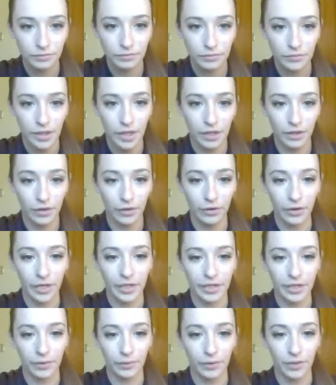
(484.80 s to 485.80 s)
And I'll go ahead
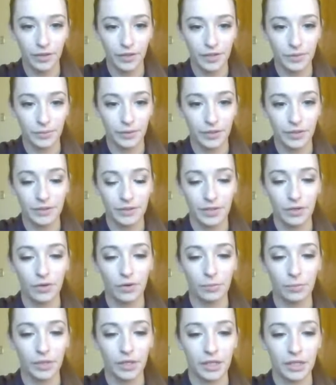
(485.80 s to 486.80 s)
and get rid of this one because I know
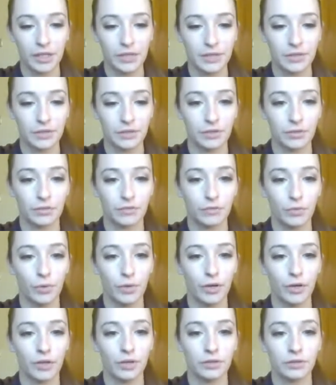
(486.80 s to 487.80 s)
I'm going to need to
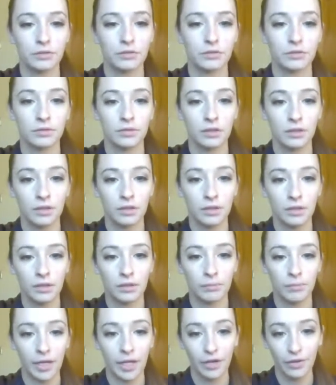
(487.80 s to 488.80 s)
for
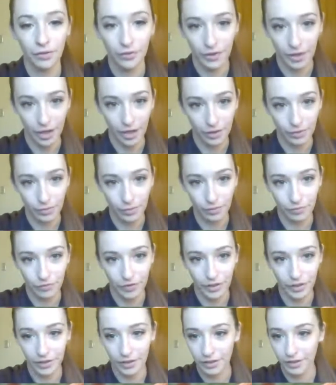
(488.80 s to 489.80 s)
my other cat who I'm
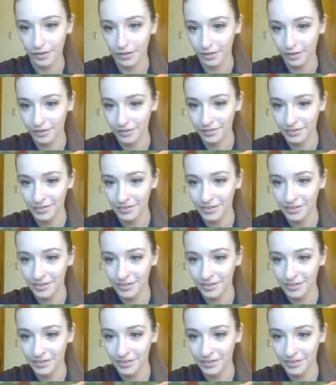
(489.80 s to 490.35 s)
fading in here.